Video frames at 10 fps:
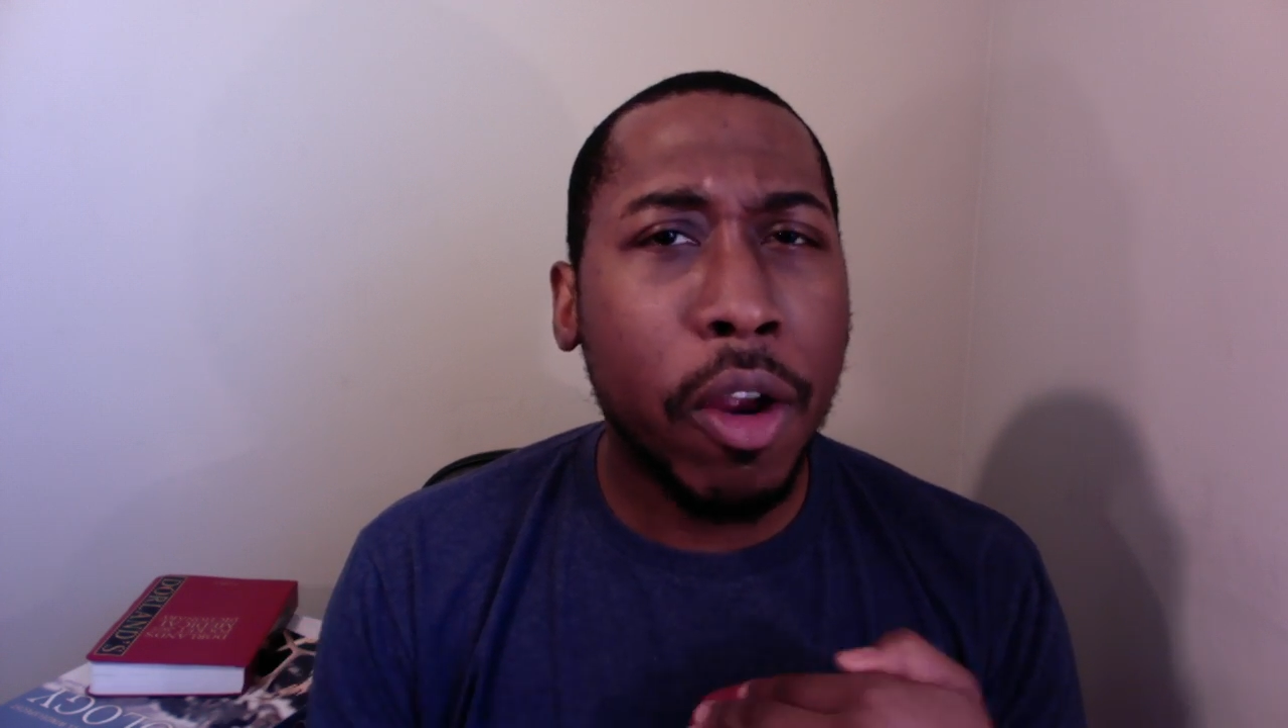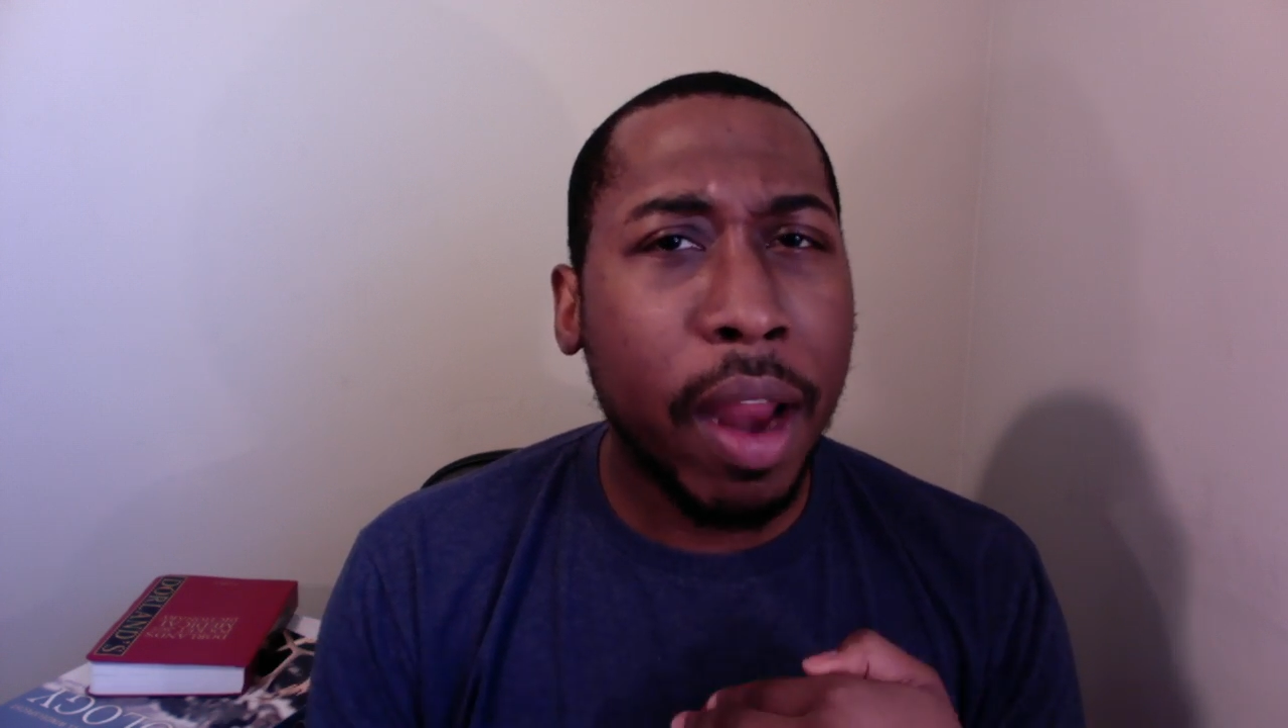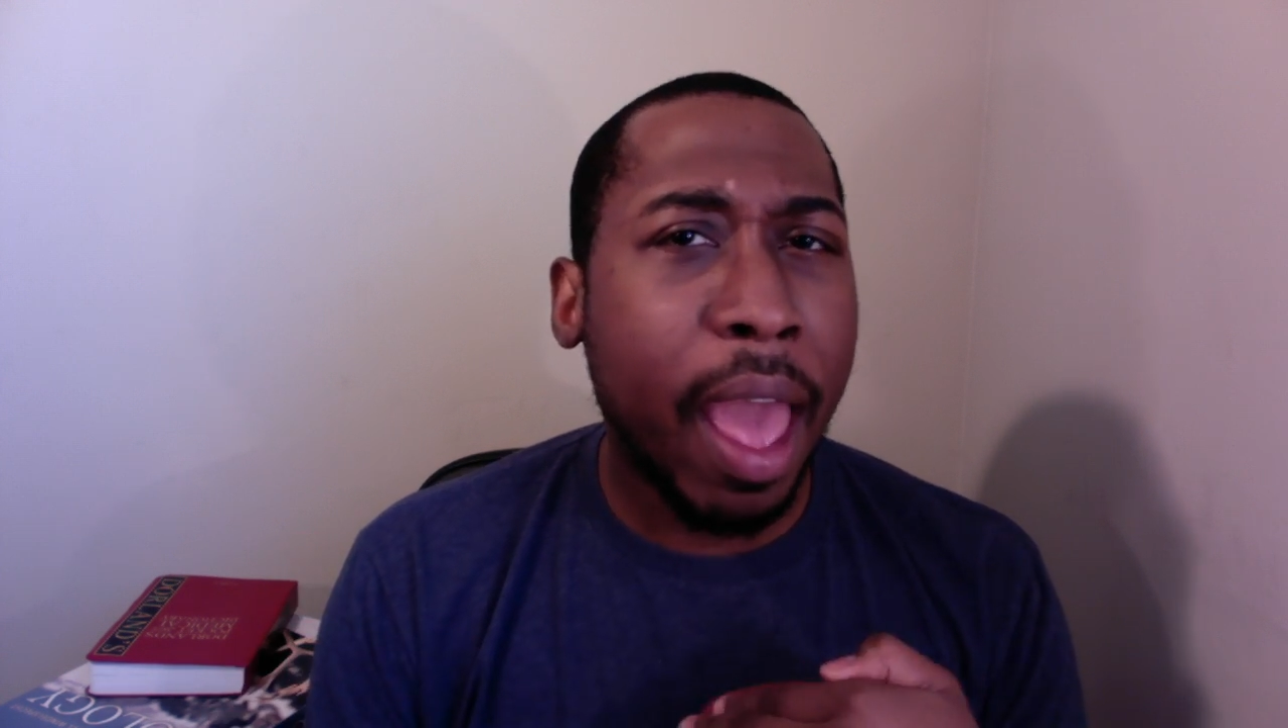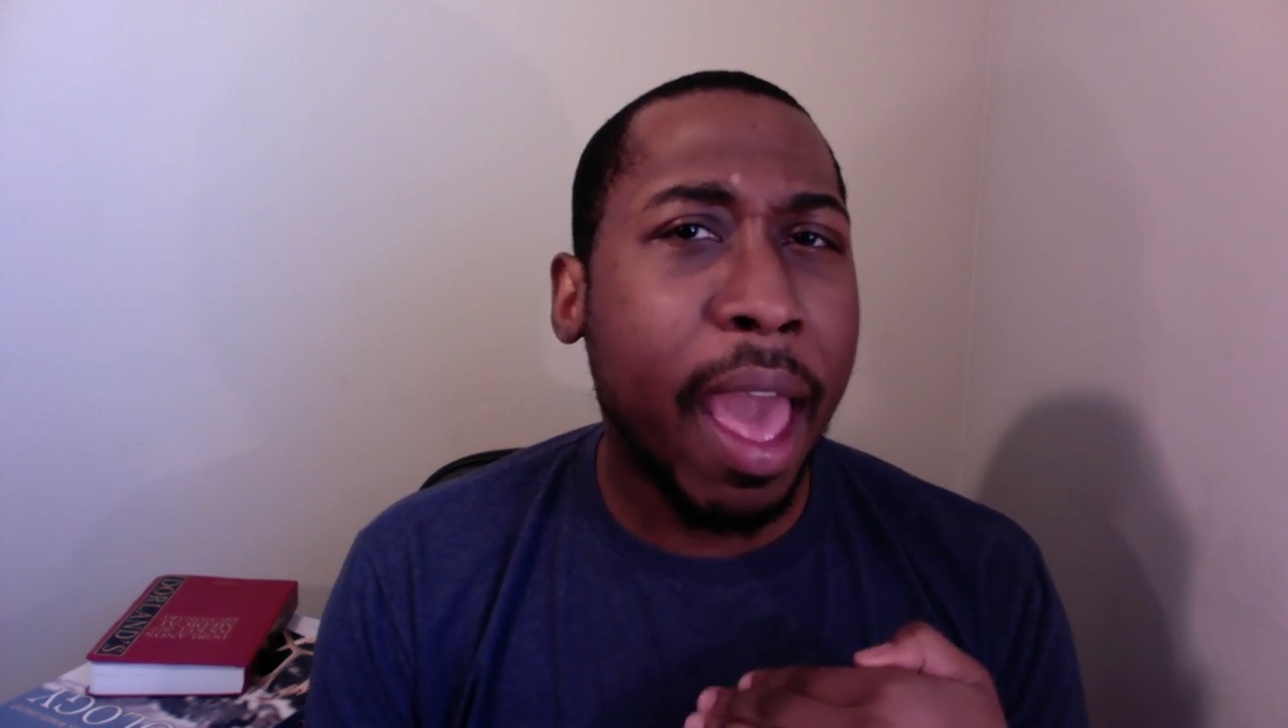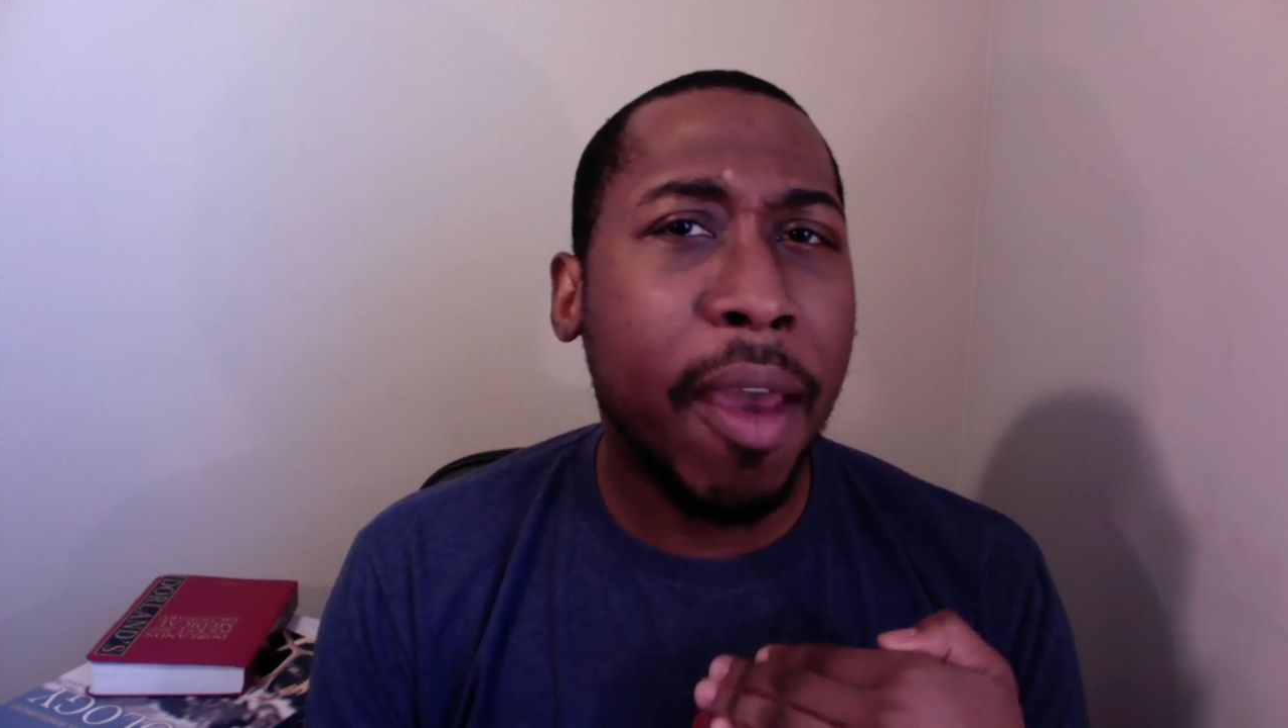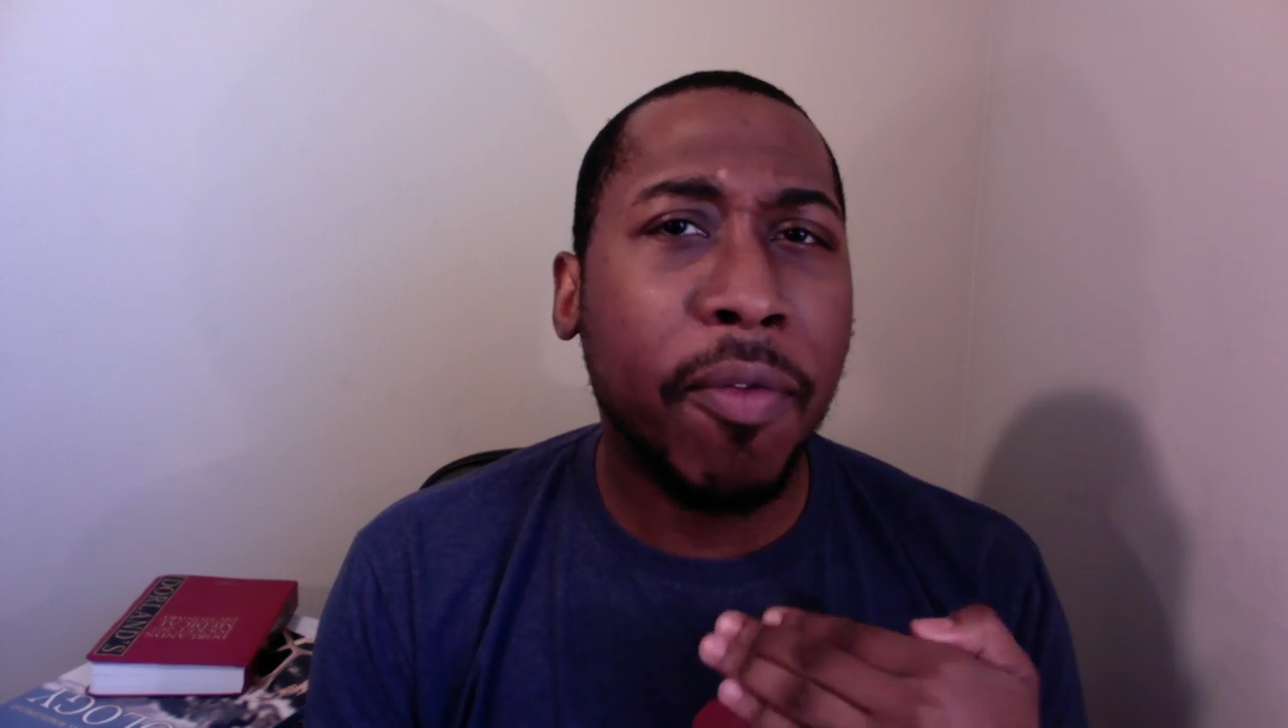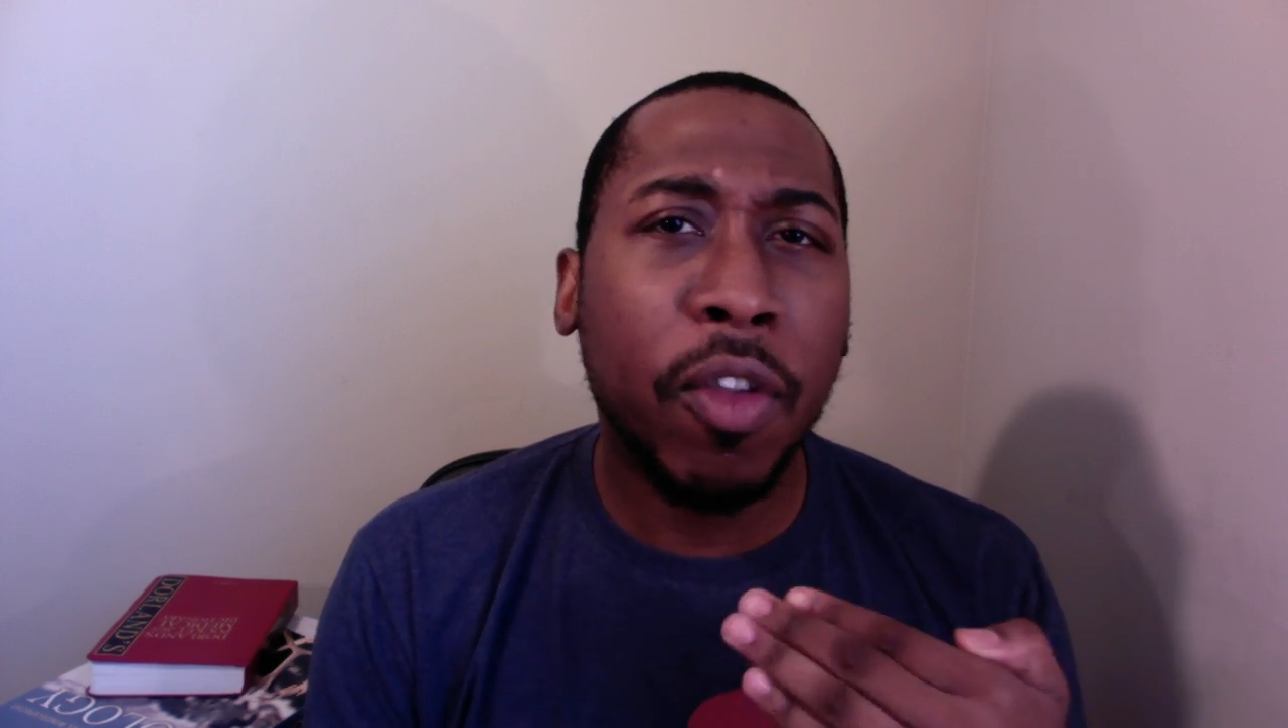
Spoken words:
and a half